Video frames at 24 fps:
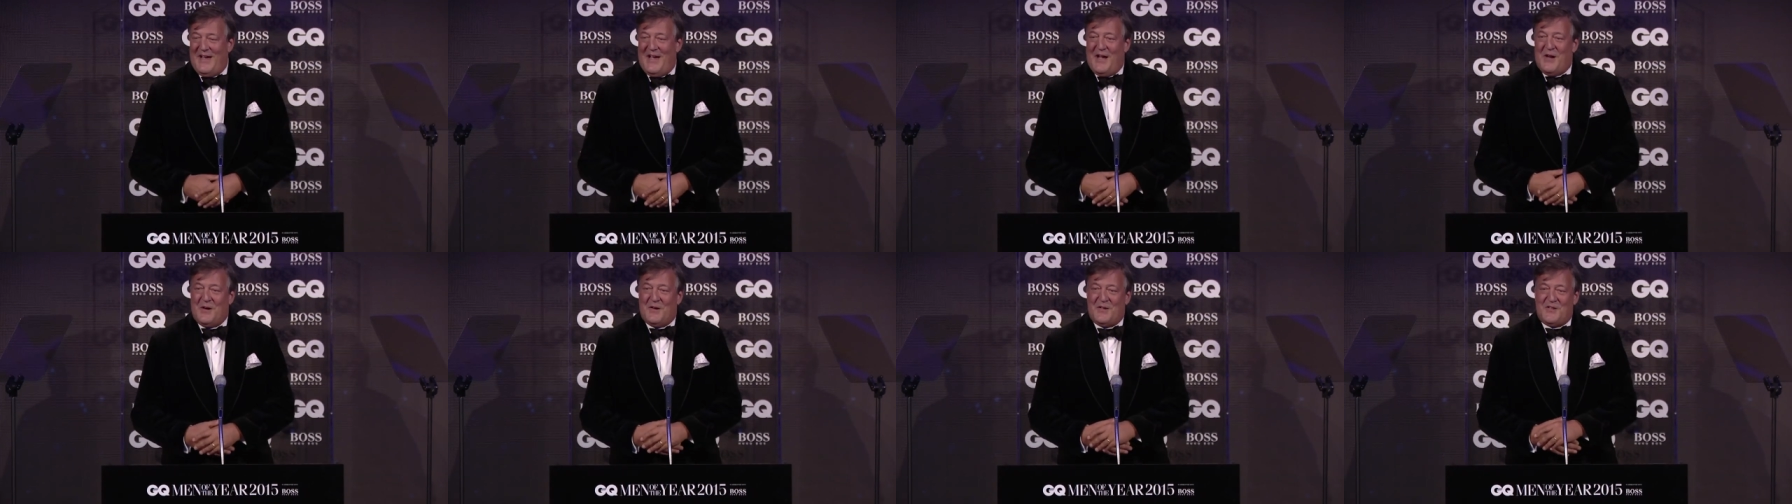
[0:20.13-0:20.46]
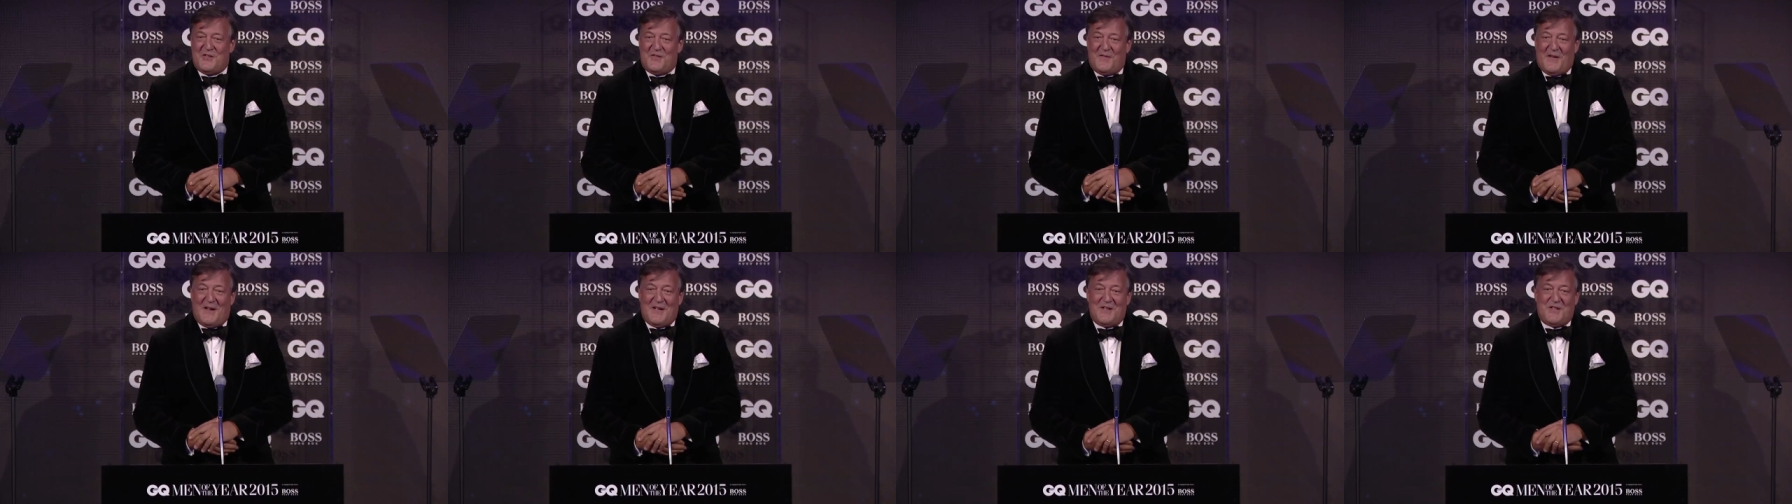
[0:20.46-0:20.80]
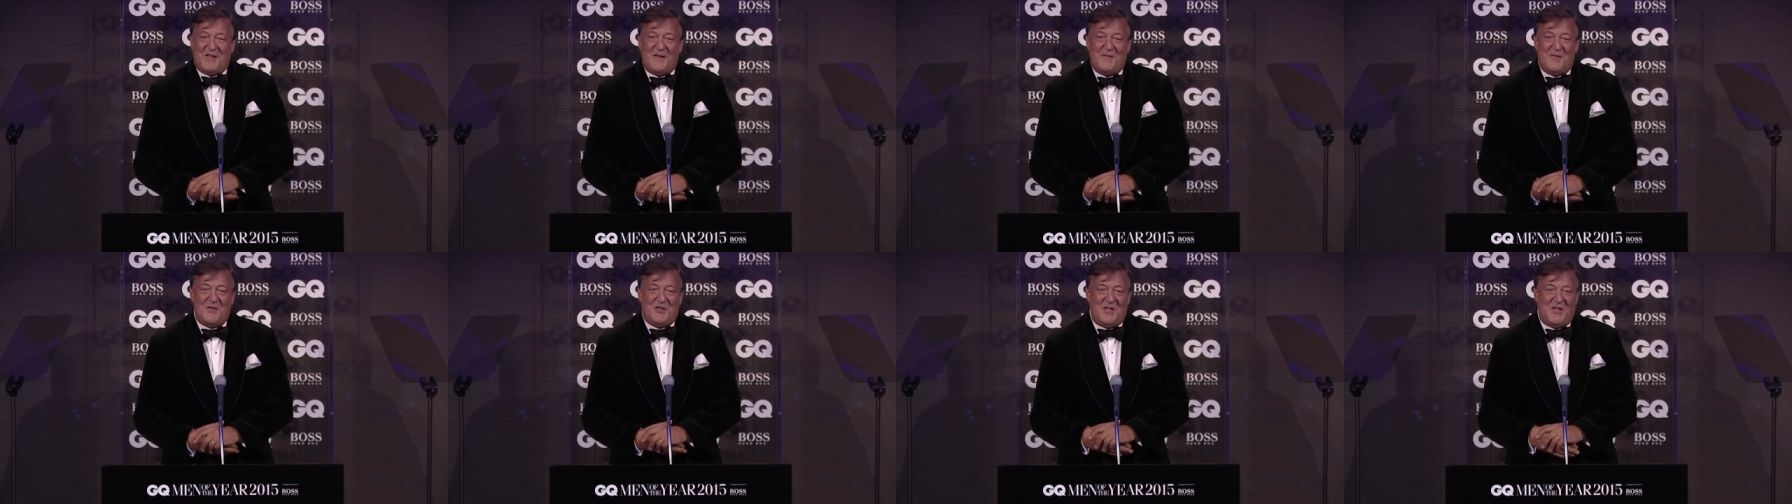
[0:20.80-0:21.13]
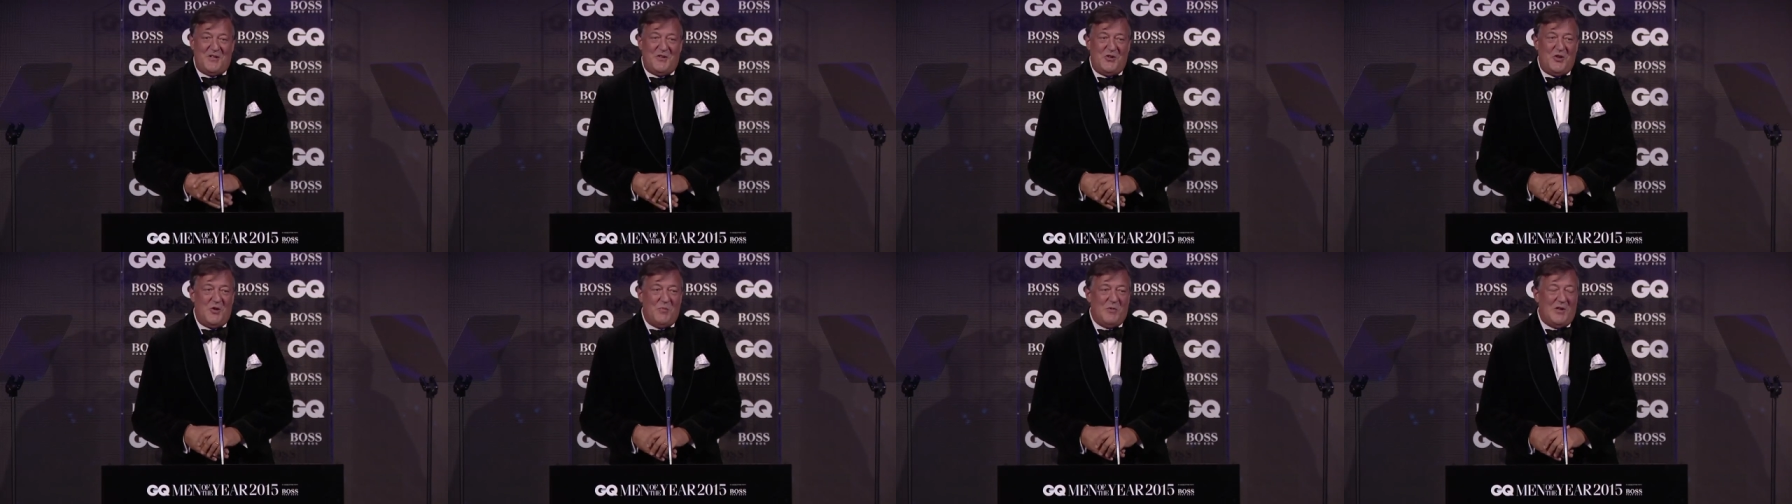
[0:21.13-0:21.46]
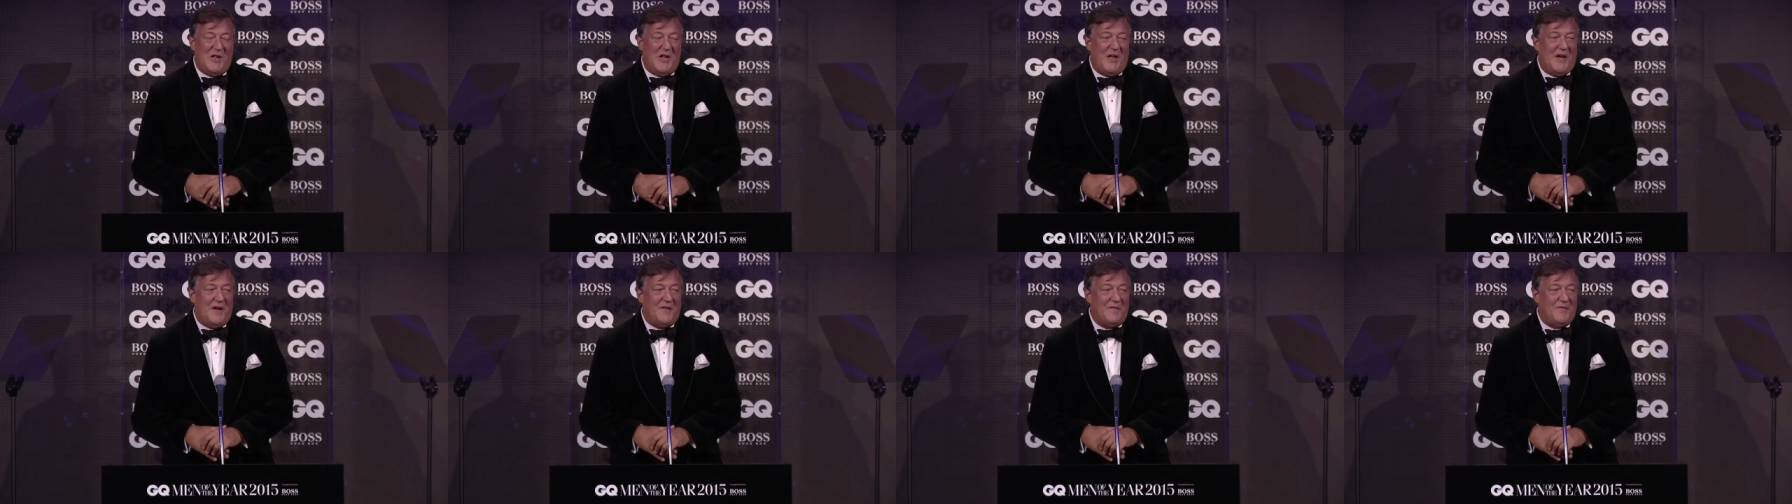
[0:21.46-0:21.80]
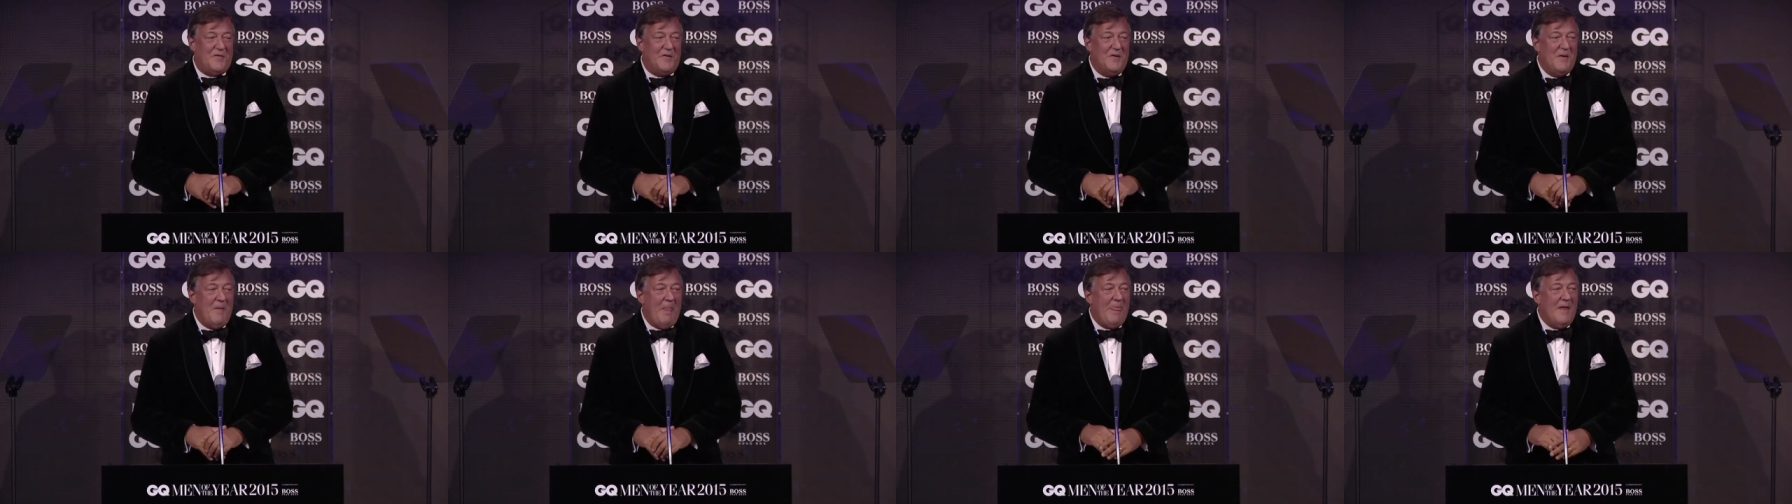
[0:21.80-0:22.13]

areas of activity in human life